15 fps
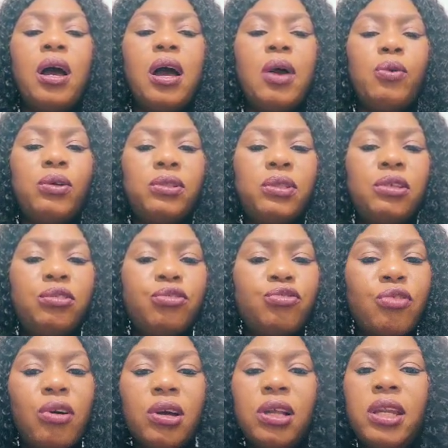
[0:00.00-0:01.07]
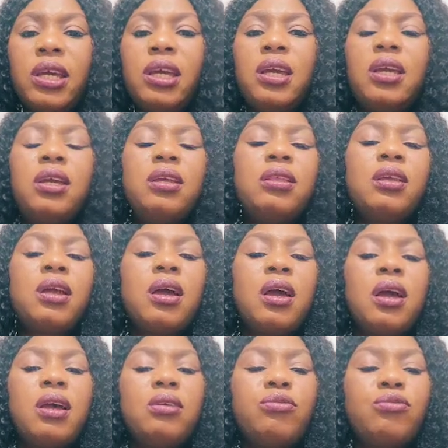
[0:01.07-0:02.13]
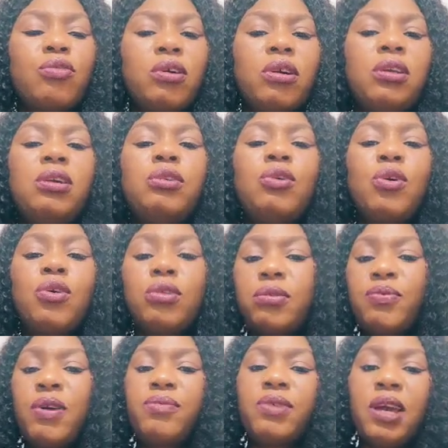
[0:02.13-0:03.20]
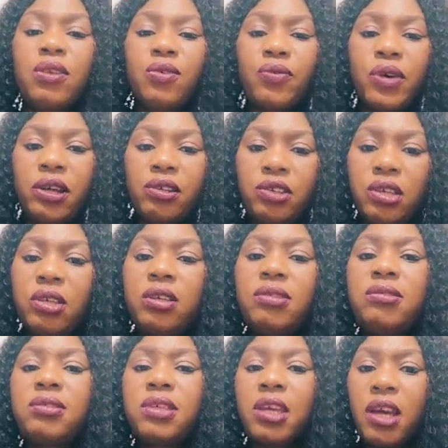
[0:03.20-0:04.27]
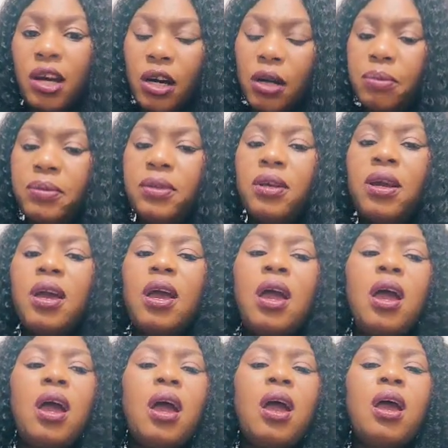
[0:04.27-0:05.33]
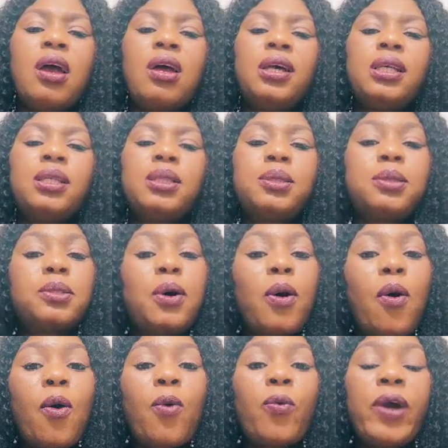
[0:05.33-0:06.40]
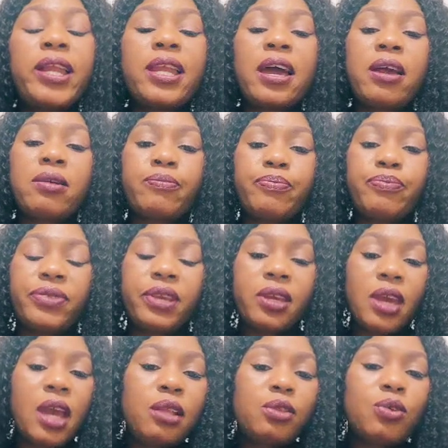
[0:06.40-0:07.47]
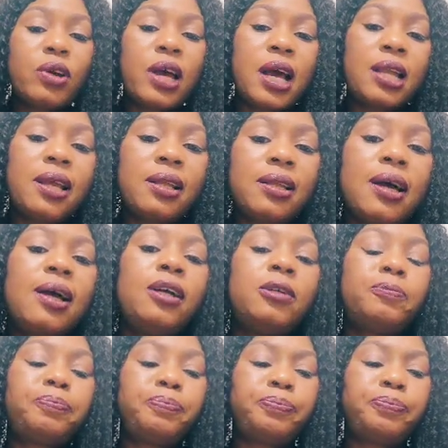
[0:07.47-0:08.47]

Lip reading: I was still struggling. Though Fervin and Novogen still helps. So when I came to Canada,